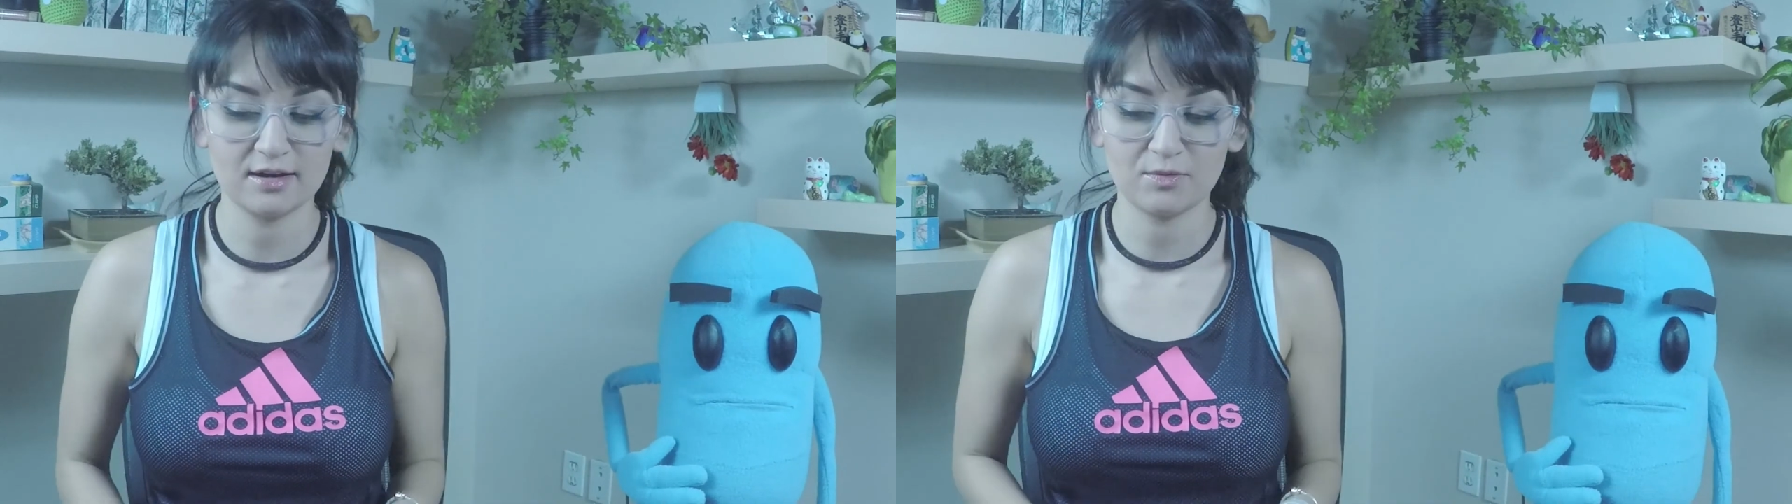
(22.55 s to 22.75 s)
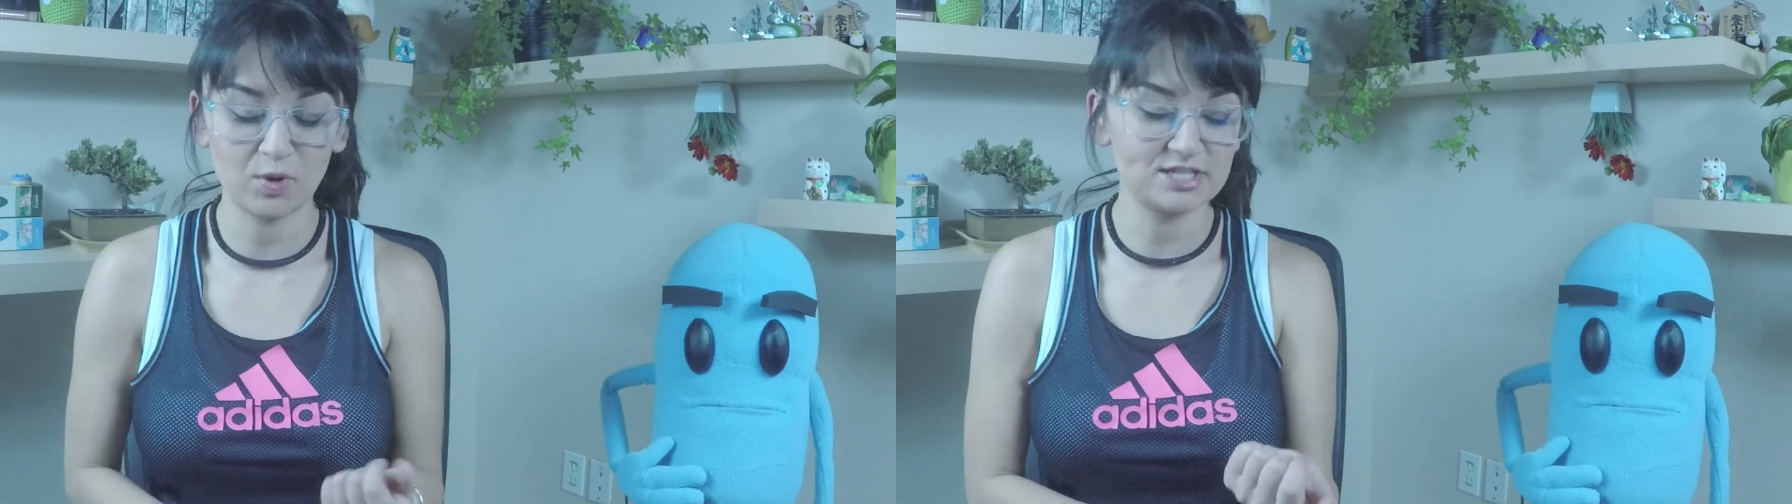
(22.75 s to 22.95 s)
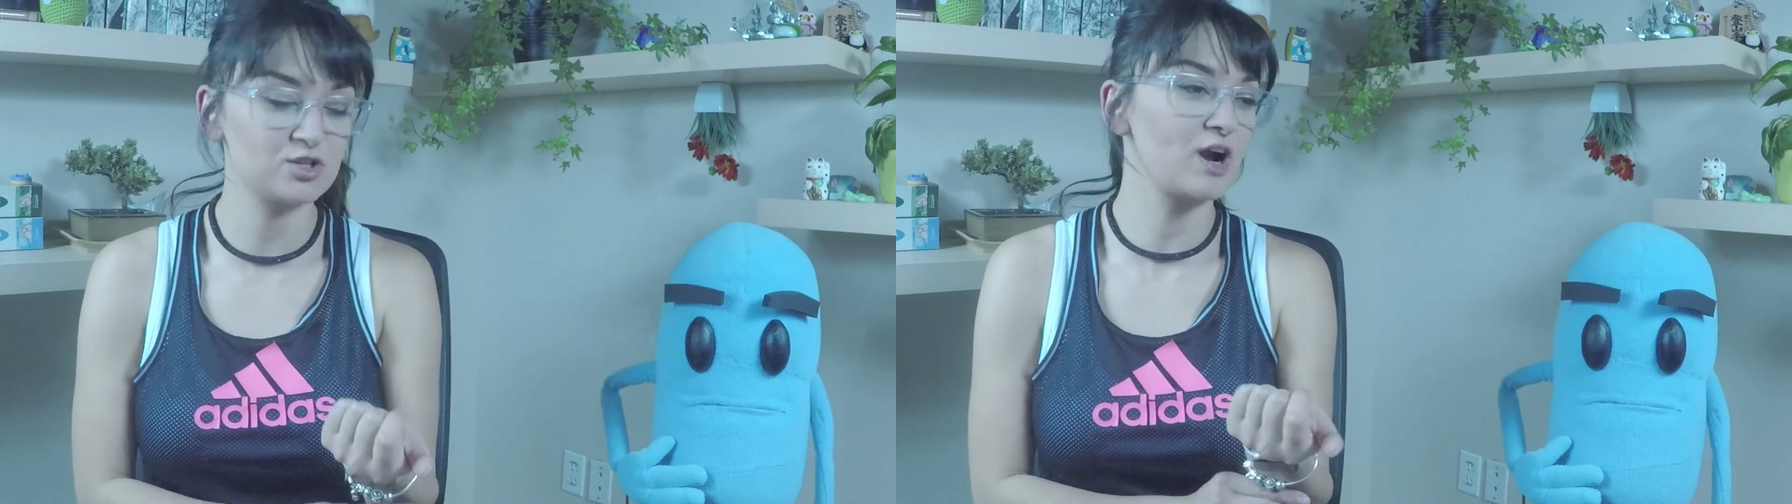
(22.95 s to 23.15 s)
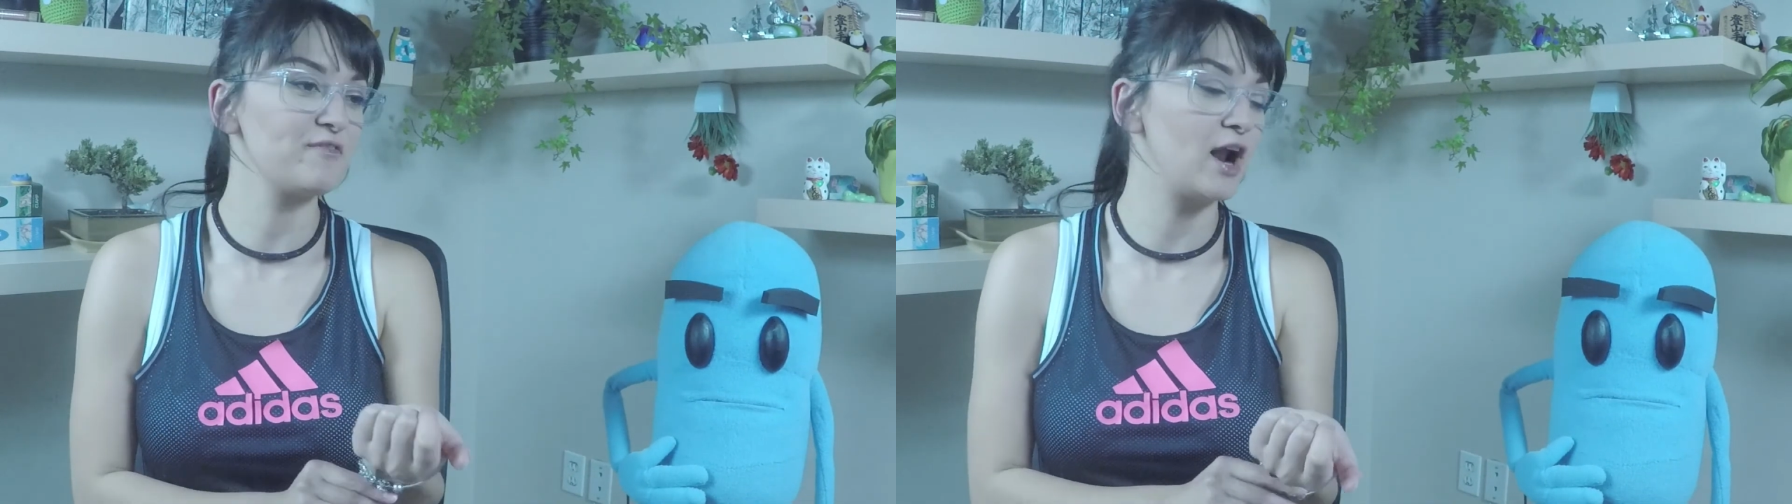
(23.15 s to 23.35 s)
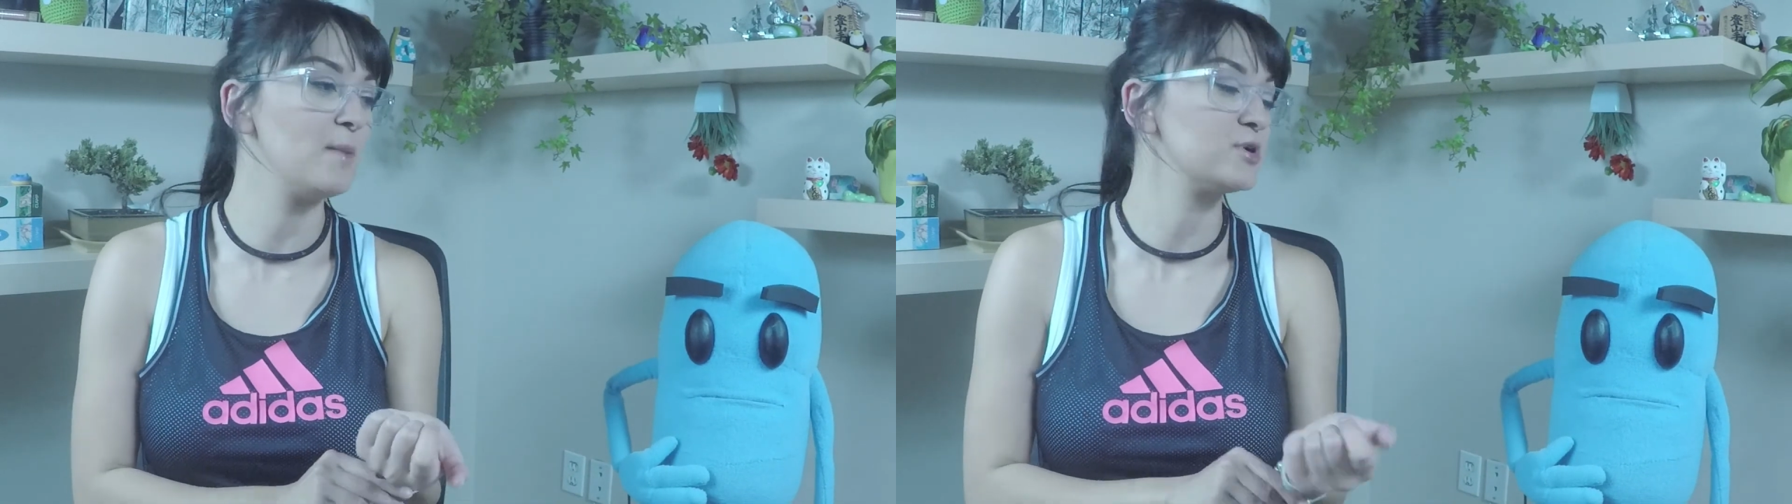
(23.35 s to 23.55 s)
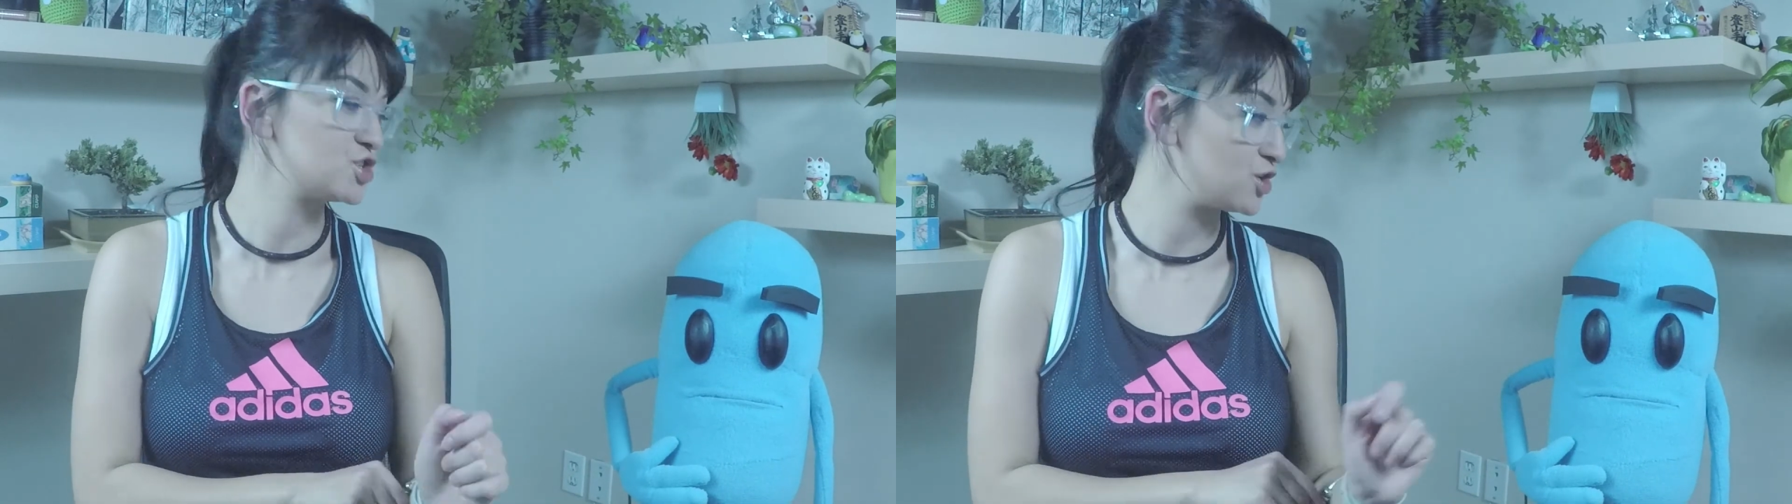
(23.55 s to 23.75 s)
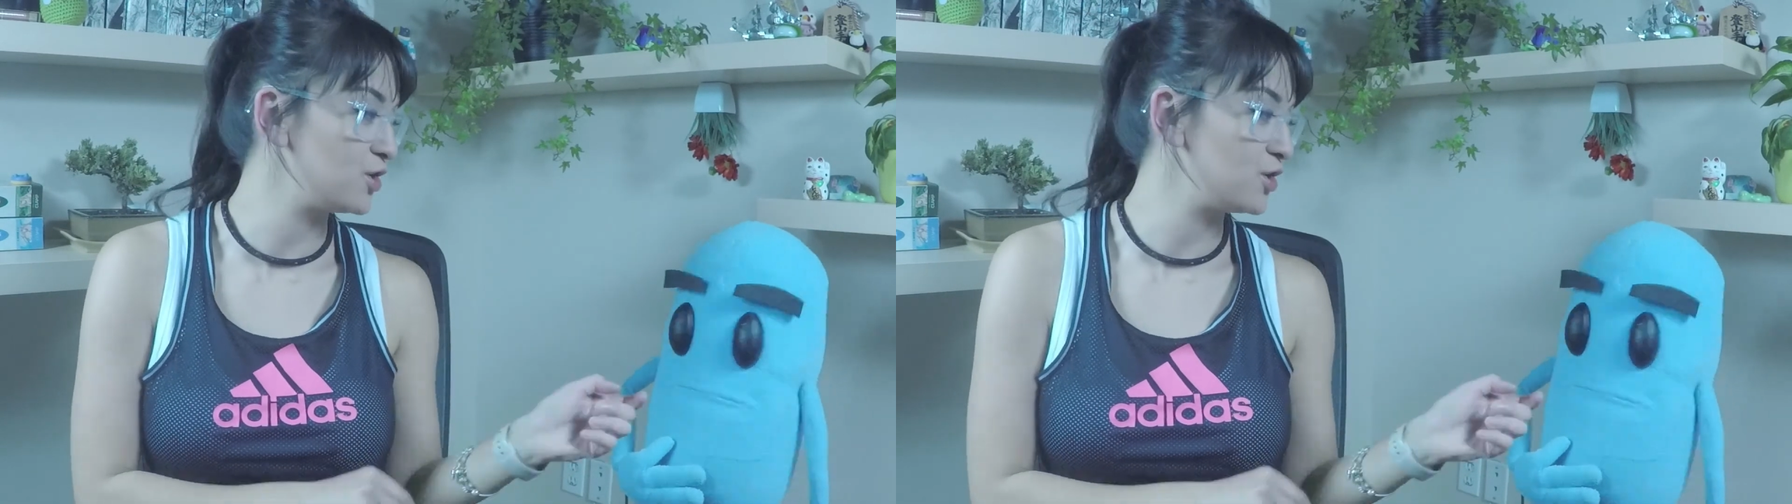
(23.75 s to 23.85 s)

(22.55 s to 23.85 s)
Well, it's the craft that I'm gonna show